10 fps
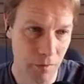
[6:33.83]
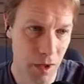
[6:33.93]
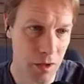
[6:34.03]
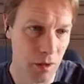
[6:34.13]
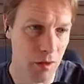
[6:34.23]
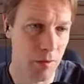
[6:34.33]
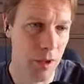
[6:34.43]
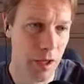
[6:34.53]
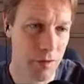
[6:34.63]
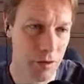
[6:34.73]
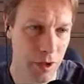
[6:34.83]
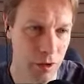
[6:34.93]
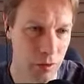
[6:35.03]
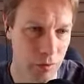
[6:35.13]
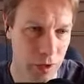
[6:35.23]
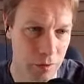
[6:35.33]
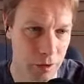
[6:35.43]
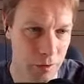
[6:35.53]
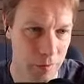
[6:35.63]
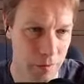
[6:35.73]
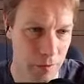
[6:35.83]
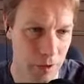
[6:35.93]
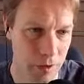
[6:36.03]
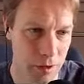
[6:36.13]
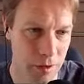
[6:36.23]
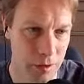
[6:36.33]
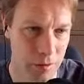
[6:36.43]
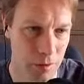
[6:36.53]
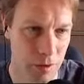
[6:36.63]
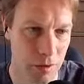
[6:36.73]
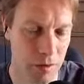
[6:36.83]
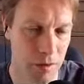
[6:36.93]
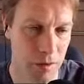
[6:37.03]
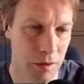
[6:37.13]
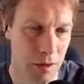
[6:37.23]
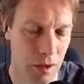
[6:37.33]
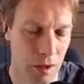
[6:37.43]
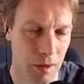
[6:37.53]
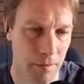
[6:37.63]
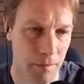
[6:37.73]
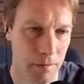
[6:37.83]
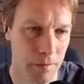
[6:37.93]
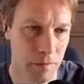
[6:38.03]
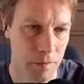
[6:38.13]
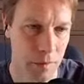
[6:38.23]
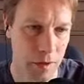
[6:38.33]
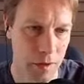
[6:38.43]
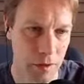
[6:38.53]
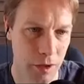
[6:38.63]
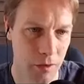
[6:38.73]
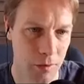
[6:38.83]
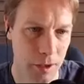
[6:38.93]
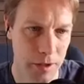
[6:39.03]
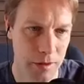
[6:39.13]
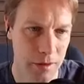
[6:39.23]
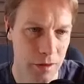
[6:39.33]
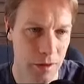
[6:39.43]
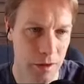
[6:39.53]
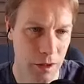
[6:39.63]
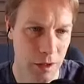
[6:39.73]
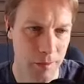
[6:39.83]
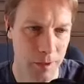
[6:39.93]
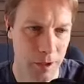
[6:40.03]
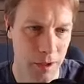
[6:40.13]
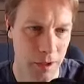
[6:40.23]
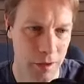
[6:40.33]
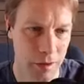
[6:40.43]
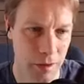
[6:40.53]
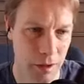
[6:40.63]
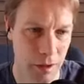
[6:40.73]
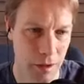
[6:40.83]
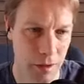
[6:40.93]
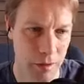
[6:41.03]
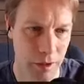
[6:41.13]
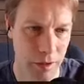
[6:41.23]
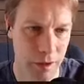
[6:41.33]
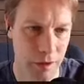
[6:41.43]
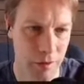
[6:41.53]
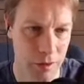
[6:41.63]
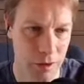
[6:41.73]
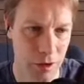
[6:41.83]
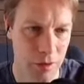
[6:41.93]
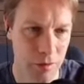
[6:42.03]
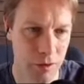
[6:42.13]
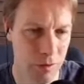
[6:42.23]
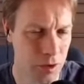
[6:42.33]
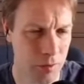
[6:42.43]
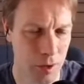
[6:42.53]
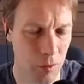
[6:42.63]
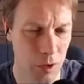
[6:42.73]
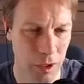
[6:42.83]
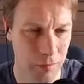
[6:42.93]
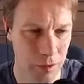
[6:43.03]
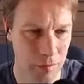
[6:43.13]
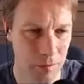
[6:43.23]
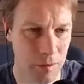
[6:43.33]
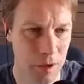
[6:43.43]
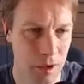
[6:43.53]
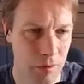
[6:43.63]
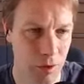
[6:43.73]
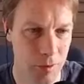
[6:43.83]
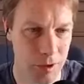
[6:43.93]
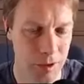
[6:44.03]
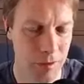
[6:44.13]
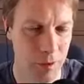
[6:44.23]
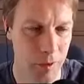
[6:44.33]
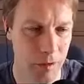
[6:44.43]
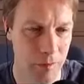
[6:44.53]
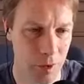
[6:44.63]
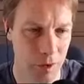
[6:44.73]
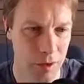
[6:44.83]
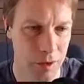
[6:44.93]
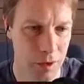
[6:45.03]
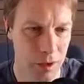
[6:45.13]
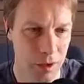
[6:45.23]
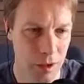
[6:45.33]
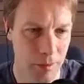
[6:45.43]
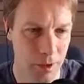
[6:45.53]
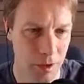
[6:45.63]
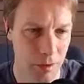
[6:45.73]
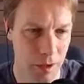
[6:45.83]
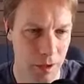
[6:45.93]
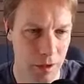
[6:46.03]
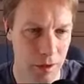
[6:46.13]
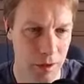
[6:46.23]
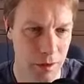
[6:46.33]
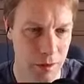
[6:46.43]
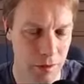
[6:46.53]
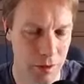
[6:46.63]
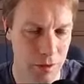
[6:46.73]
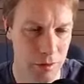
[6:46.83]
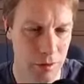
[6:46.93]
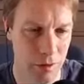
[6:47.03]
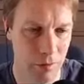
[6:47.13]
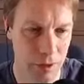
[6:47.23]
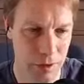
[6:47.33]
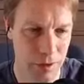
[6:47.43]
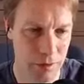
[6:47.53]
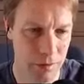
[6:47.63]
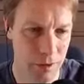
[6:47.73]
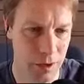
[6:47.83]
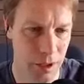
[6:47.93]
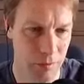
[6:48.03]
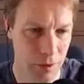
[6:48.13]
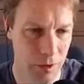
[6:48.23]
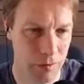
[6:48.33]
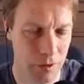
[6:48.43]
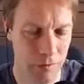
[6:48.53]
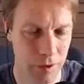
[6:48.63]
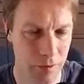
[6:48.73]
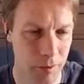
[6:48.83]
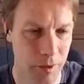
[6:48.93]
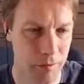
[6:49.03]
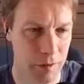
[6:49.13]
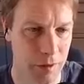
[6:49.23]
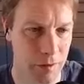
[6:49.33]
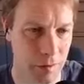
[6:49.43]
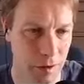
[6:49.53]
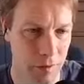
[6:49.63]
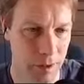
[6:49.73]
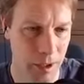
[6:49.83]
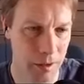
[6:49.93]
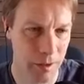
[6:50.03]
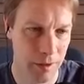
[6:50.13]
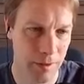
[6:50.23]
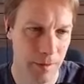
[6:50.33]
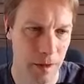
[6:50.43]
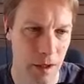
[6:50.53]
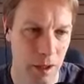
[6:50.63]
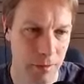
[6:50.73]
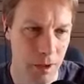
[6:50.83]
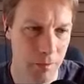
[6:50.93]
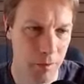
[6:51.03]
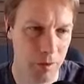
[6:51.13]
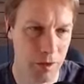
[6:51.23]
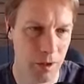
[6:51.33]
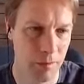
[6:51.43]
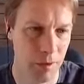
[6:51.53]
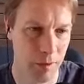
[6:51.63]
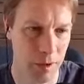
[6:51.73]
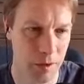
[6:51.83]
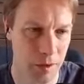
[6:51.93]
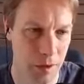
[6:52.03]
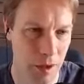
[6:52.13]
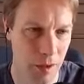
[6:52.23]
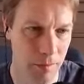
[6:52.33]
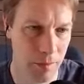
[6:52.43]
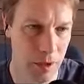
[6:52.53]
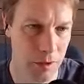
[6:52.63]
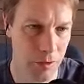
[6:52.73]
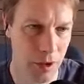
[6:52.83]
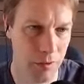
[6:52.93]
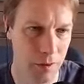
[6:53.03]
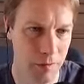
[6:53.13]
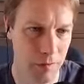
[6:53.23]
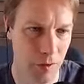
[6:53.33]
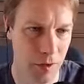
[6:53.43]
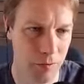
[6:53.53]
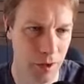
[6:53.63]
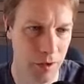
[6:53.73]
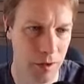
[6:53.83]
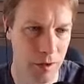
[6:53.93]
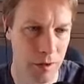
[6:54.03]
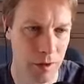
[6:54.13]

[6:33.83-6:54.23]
So we have a trait called render, which we've defined. It has just one method on it called paint. And then we're going to create a thing called a circle, which presumably would have some properties in it, but we haven't bothered. And we're going to create another struct called a rectangle, which again would have stuff in it, but we haven't defined them yet. And then we want to implement the trait that we've defined, render,